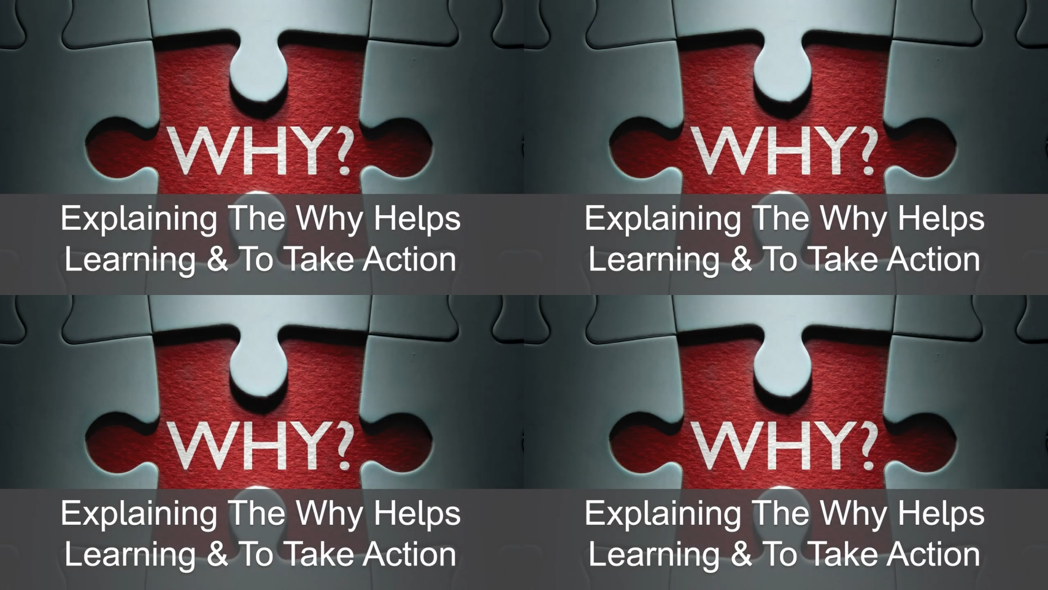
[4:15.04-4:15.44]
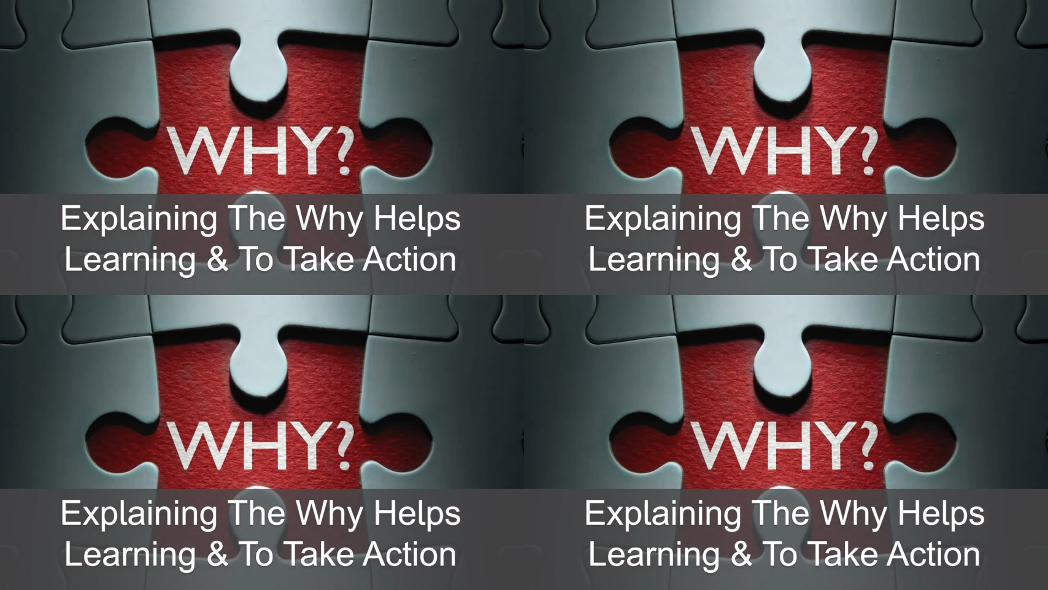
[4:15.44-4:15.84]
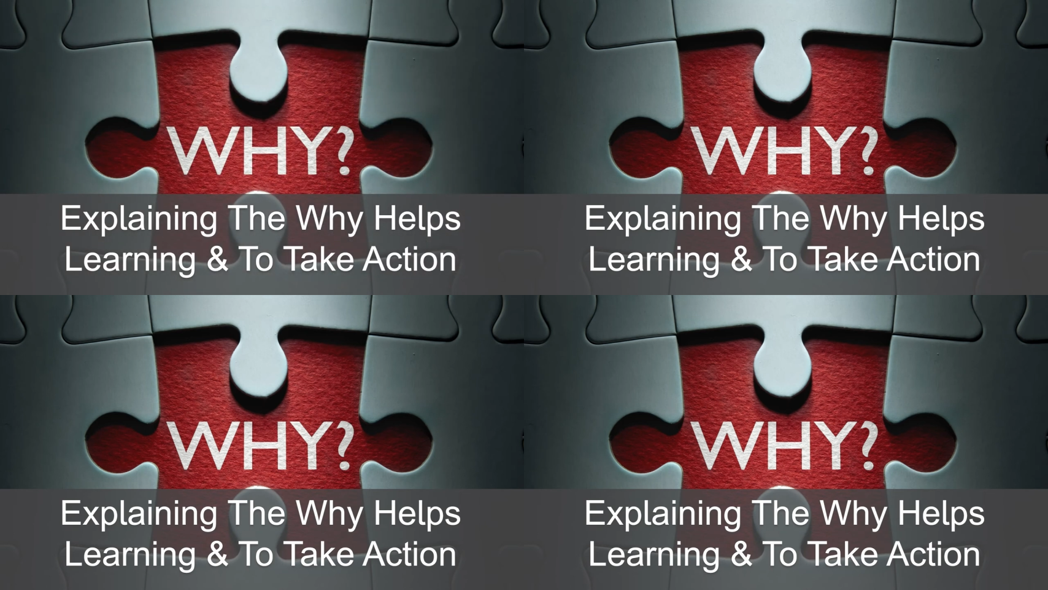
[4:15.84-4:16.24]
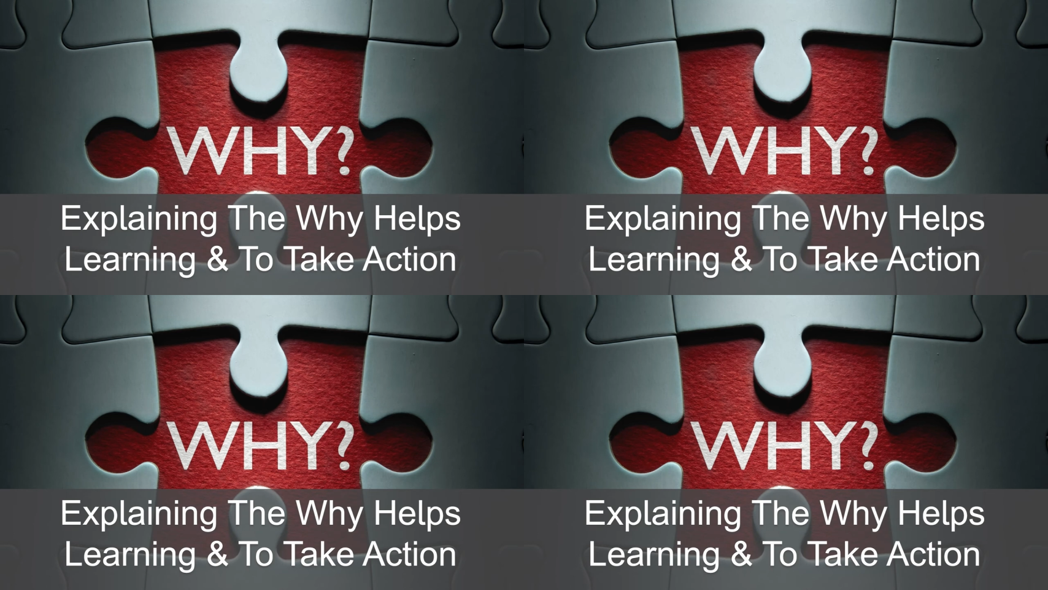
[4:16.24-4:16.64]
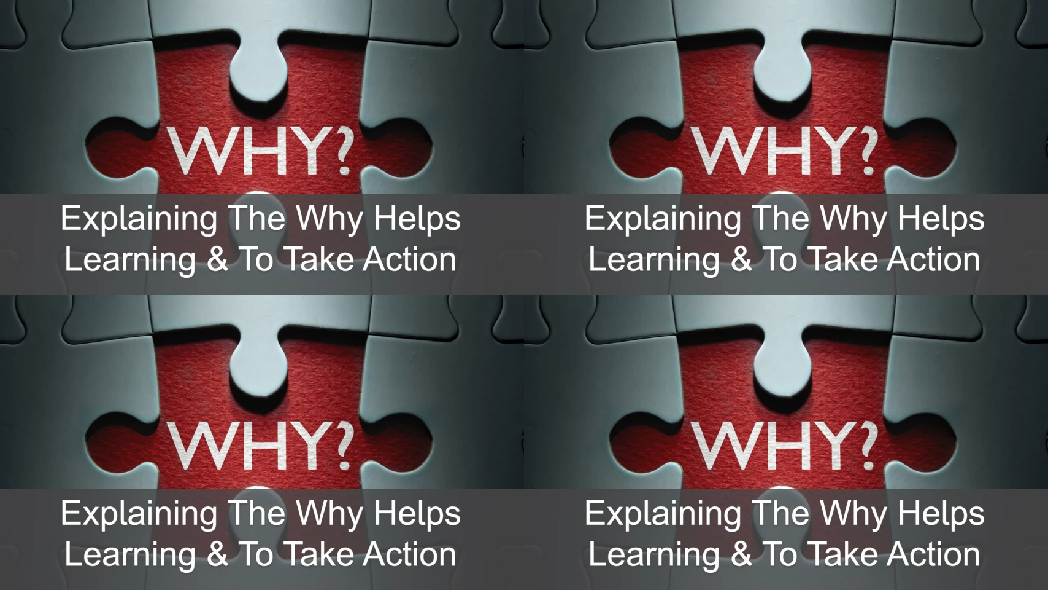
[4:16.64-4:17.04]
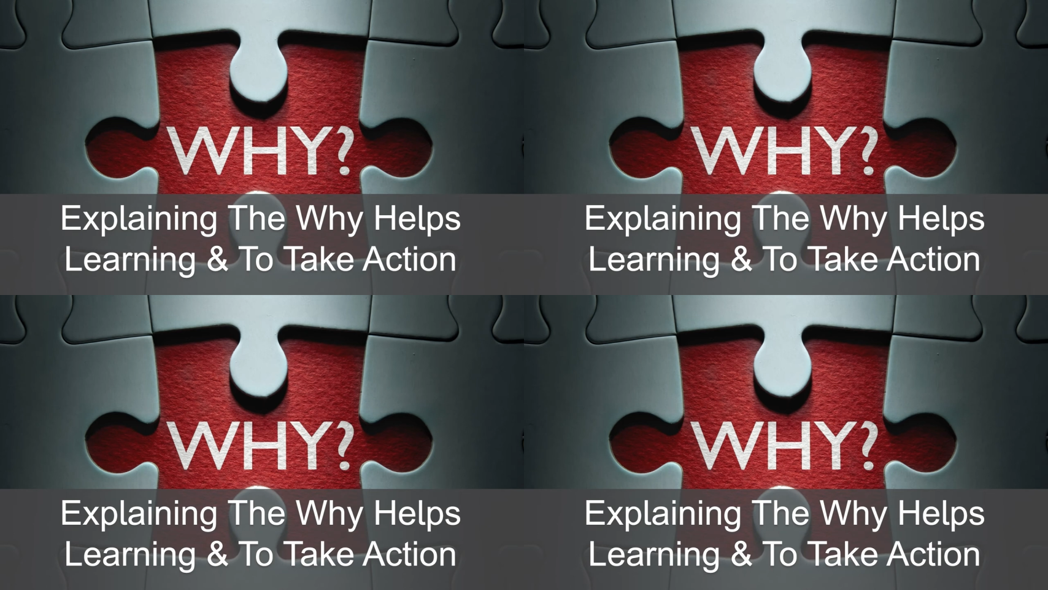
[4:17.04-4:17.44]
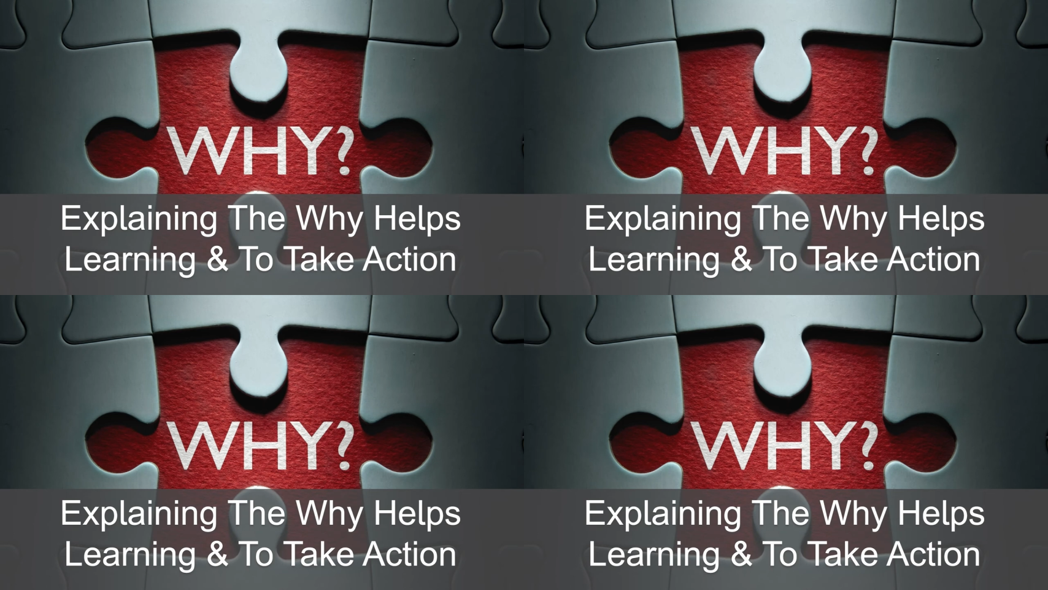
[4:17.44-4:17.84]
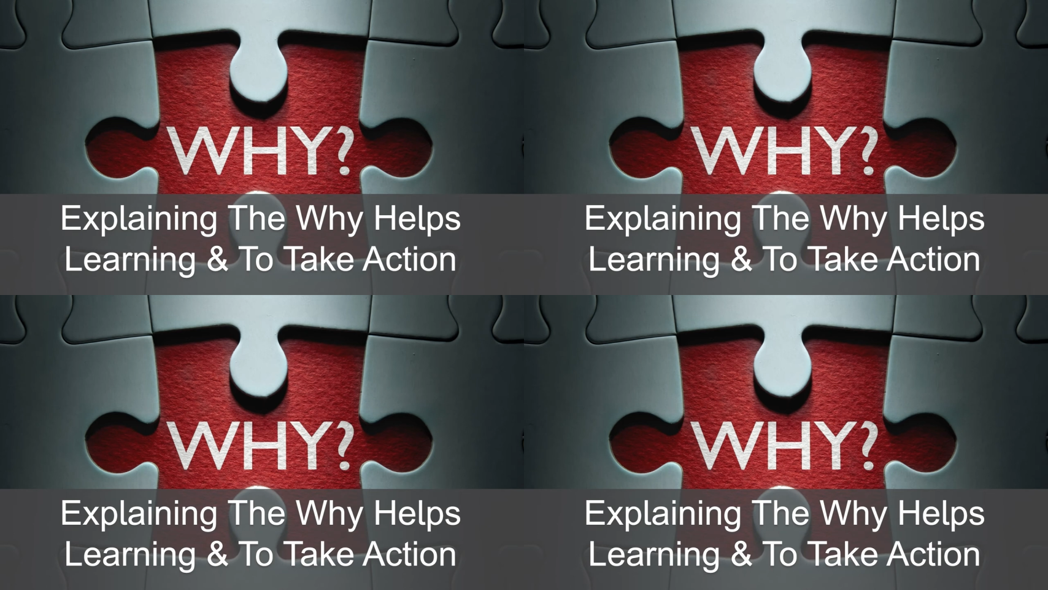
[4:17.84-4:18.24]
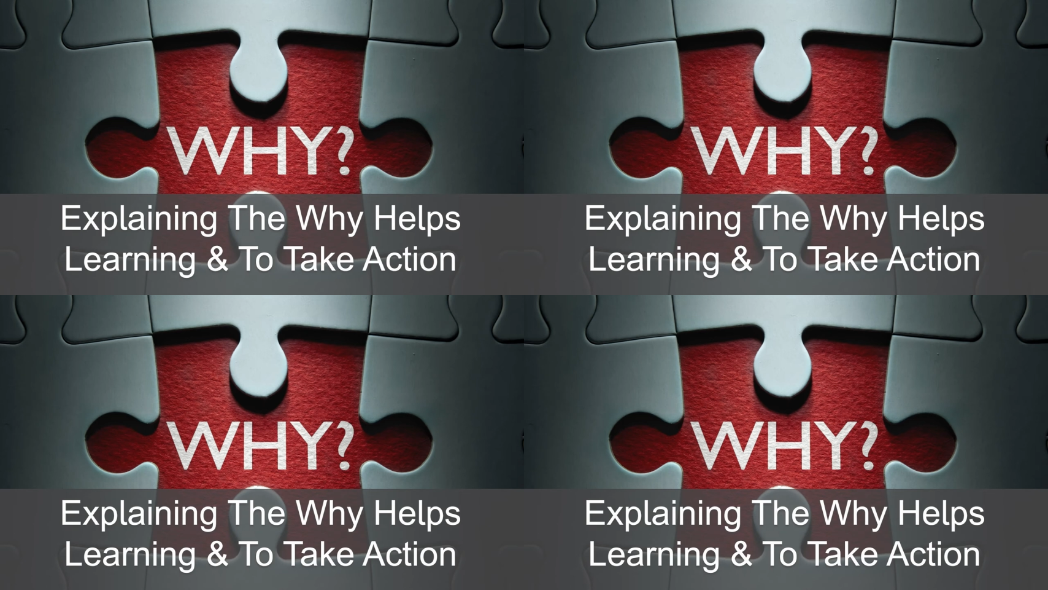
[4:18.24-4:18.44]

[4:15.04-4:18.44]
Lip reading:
(no speaker visible)